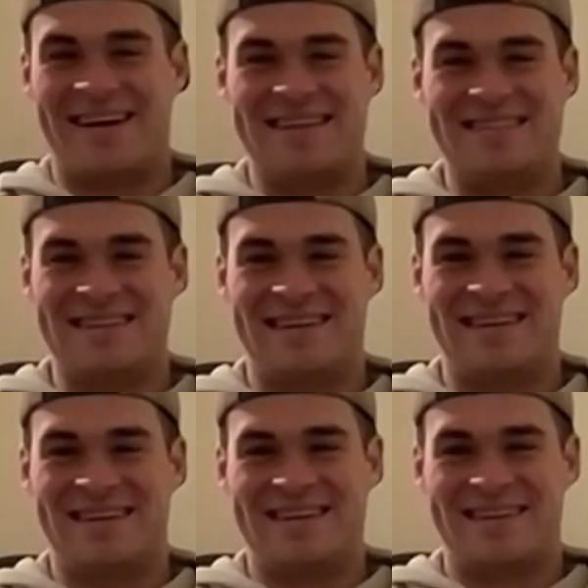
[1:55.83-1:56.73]

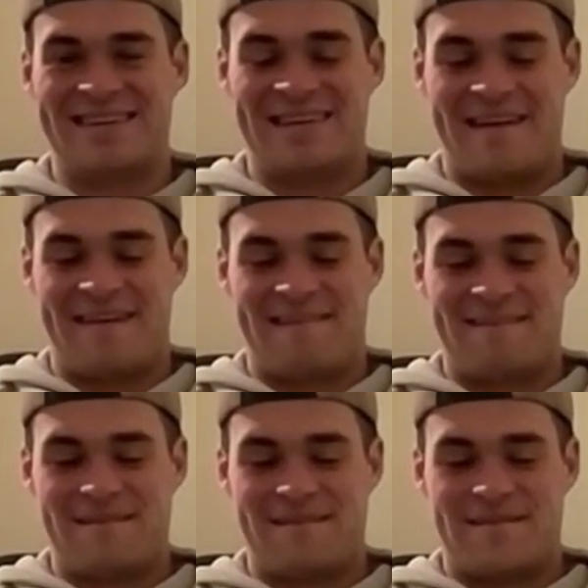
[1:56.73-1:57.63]

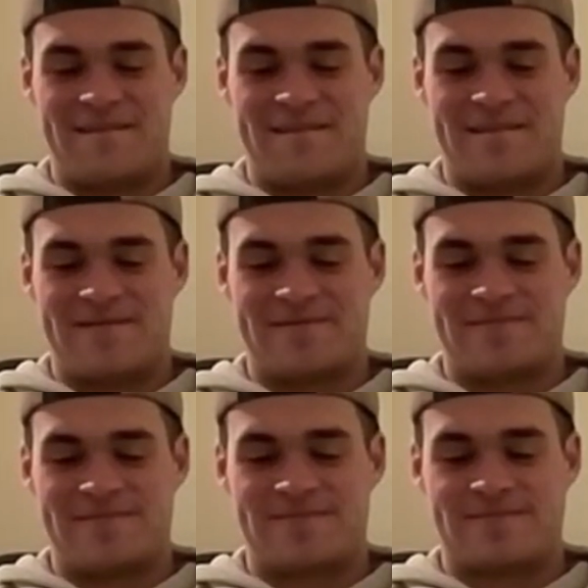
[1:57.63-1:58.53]

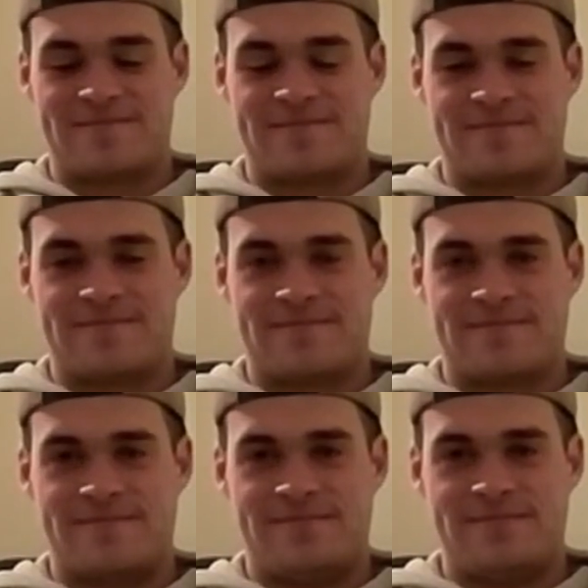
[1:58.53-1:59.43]

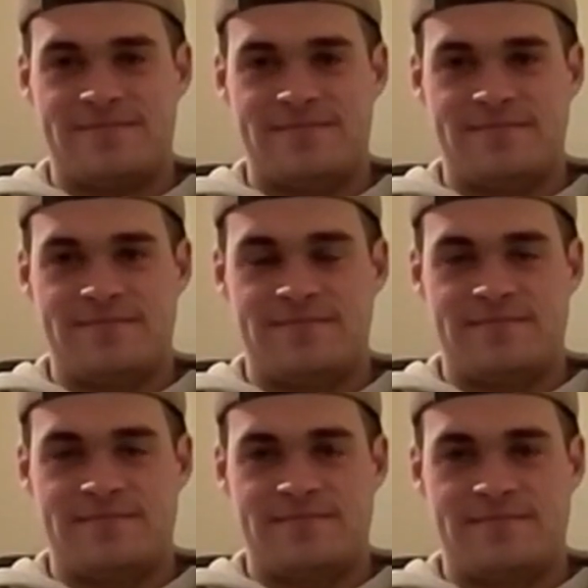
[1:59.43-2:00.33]

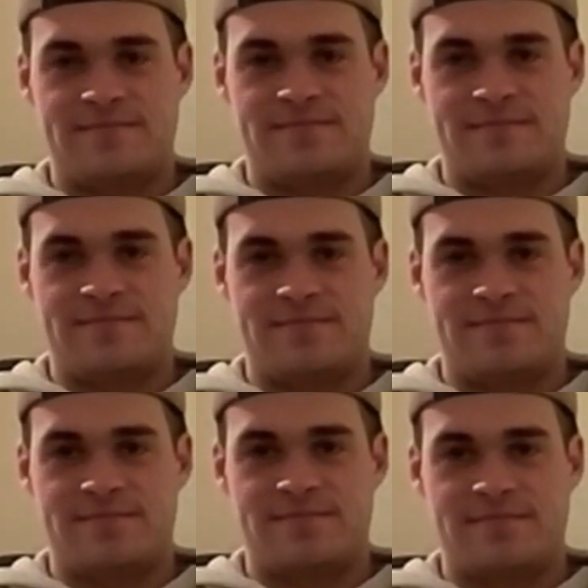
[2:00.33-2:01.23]

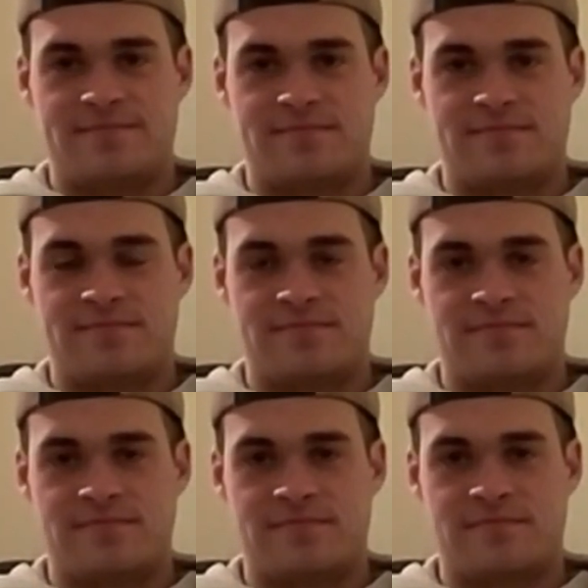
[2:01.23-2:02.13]

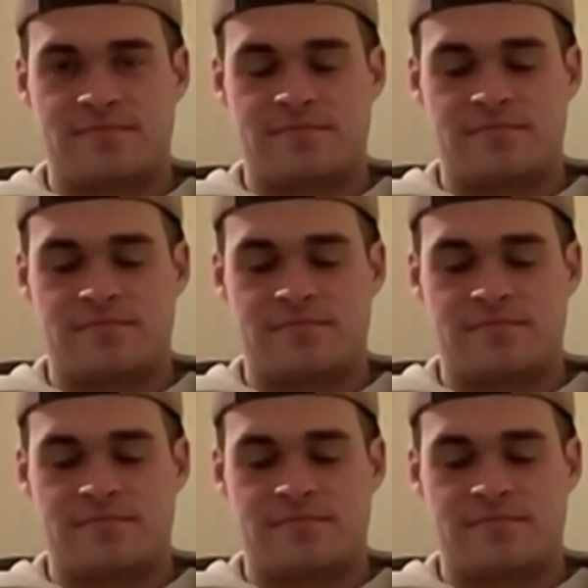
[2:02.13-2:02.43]
(silent)